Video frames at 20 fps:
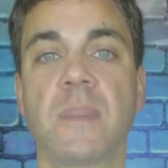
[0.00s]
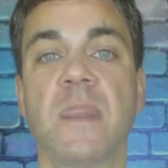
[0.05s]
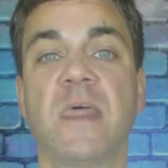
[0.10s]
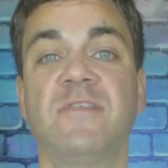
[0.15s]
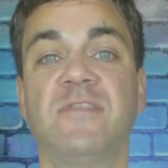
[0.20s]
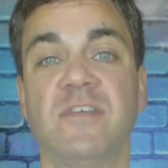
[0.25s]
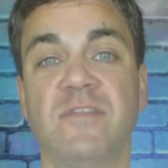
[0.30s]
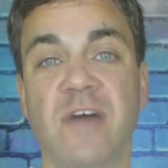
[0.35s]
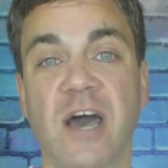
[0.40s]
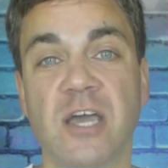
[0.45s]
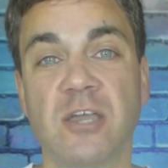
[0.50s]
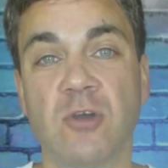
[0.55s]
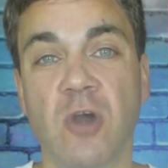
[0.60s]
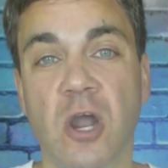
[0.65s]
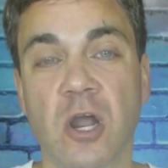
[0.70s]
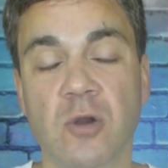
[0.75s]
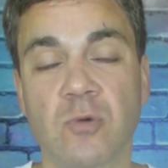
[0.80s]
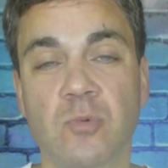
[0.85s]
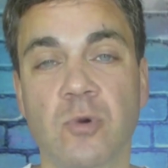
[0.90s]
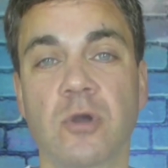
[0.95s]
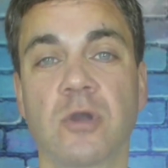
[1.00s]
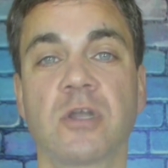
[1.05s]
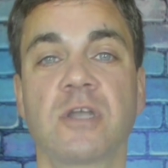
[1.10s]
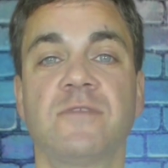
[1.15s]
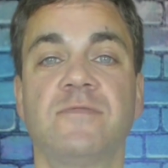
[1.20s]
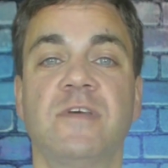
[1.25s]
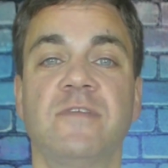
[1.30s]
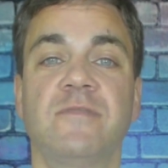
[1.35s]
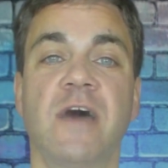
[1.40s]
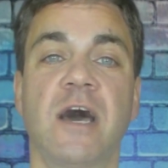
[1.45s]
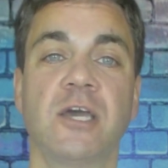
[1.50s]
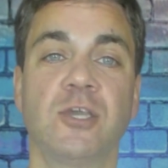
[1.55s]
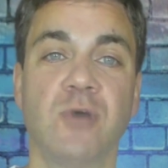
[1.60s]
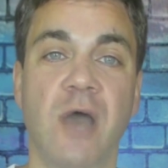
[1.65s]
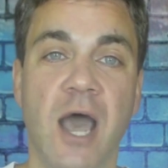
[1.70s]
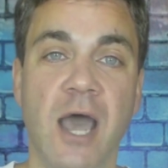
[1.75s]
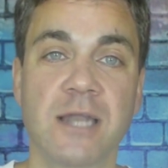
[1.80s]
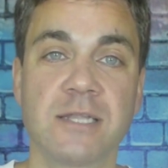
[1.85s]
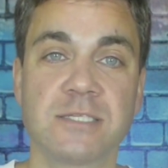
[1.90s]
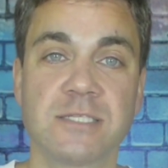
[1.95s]
If they value hard work, if they value
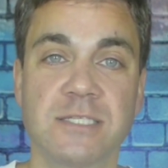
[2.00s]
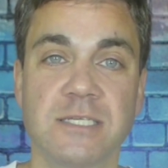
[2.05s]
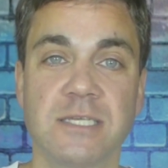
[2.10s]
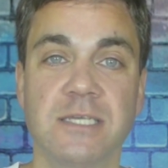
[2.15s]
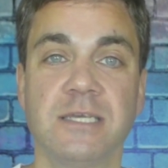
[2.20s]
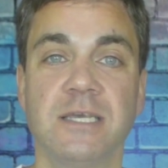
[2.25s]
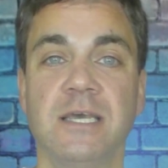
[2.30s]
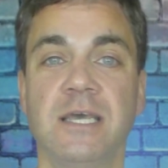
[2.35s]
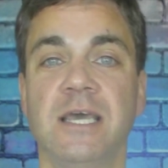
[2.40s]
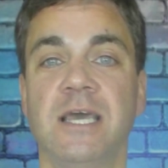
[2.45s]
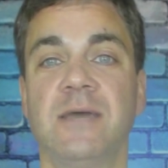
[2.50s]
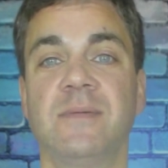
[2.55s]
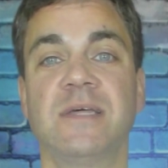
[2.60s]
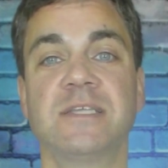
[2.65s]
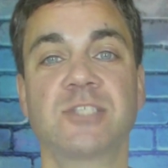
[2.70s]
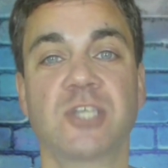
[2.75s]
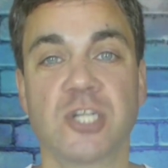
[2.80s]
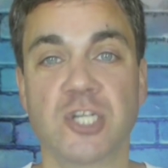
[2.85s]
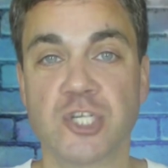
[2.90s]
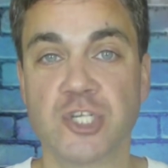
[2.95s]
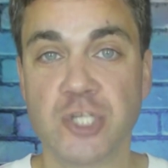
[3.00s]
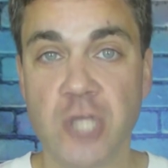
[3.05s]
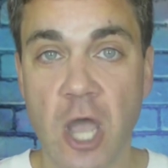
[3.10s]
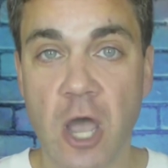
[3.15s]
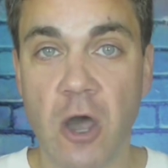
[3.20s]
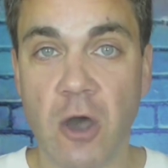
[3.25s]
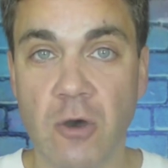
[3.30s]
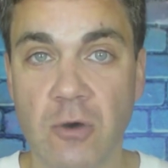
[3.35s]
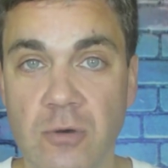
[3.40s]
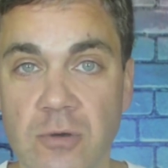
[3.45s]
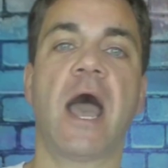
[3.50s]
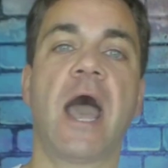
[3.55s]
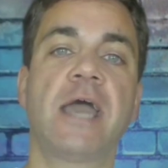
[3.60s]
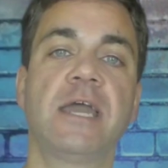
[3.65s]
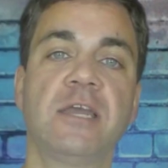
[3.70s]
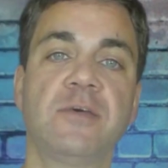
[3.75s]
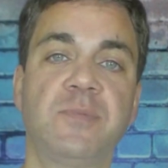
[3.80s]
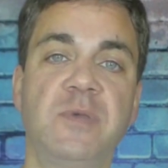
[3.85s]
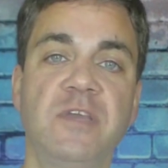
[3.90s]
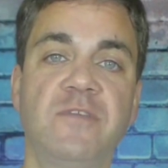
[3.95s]
honesty, that's going to show.
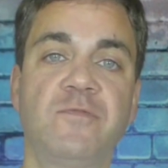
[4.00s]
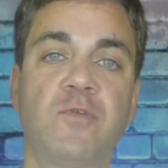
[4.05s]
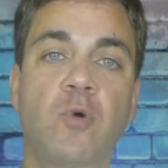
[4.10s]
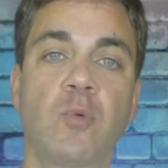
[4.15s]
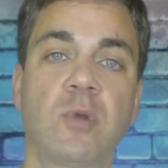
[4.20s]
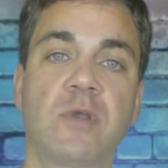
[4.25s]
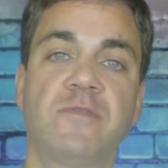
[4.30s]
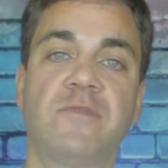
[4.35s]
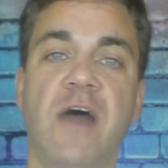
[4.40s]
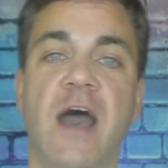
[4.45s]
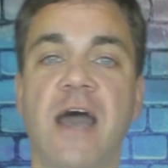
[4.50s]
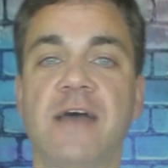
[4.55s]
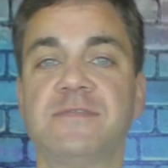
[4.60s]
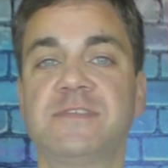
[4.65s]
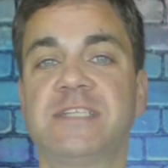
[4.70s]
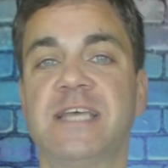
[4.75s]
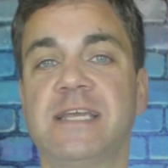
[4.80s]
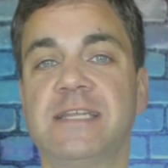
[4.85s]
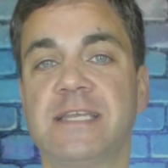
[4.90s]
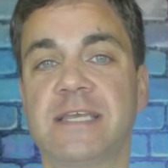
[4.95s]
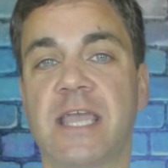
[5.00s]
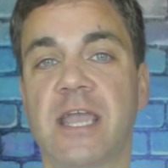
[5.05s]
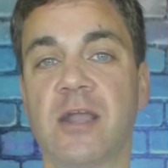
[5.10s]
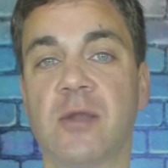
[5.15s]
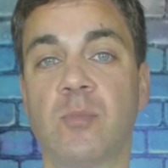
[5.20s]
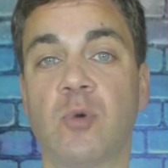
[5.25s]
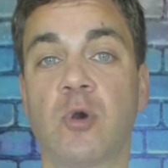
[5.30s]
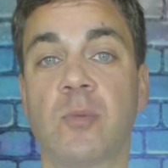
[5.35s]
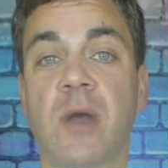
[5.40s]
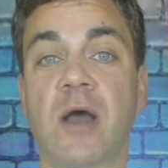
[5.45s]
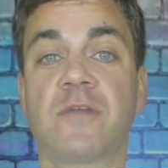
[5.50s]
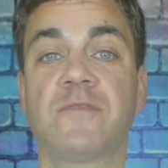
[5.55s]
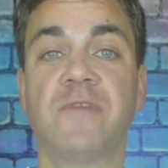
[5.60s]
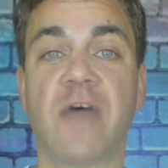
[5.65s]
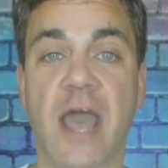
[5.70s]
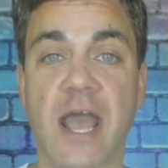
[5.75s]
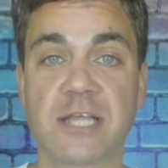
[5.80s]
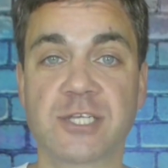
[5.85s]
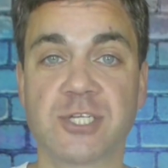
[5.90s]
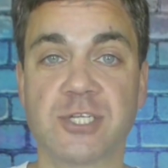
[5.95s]
INFP 4 wing 5s tend to care more about
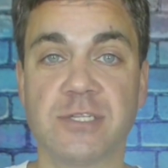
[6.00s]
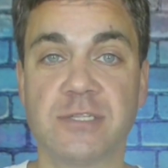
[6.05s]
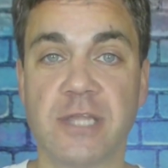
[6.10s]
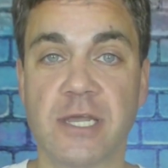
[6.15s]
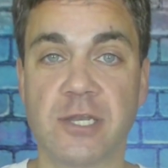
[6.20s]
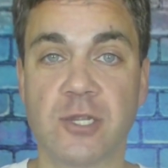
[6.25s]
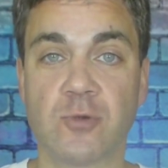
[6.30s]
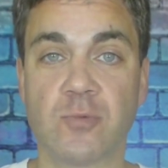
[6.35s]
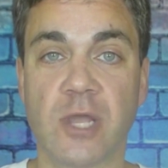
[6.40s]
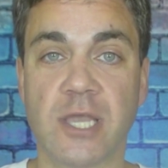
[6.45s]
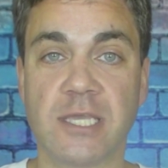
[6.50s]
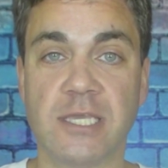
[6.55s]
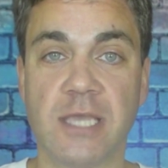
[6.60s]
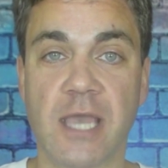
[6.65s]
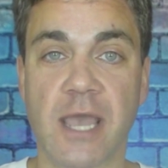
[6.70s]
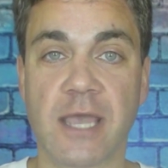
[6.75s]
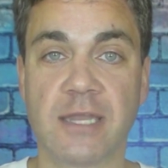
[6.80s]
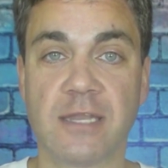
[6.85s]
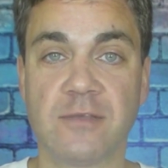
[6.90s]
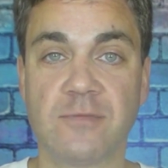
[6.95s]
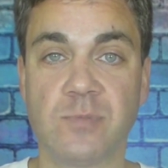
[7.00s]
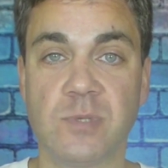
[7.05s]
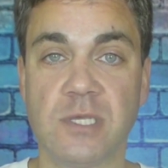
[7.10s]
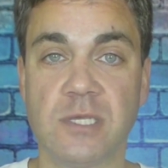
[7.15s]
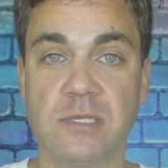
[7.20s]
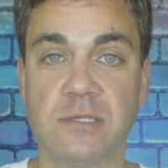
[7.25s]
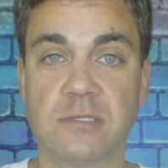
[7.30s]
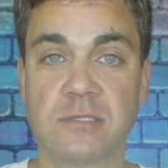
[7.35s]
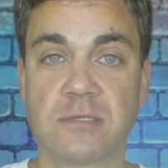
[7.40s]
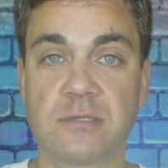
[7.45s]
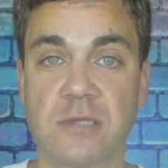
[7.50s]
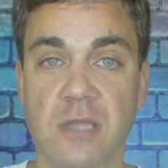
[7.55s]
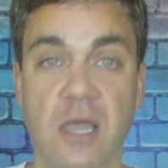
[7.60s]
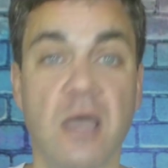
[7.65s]
fashion than your regular INFPs.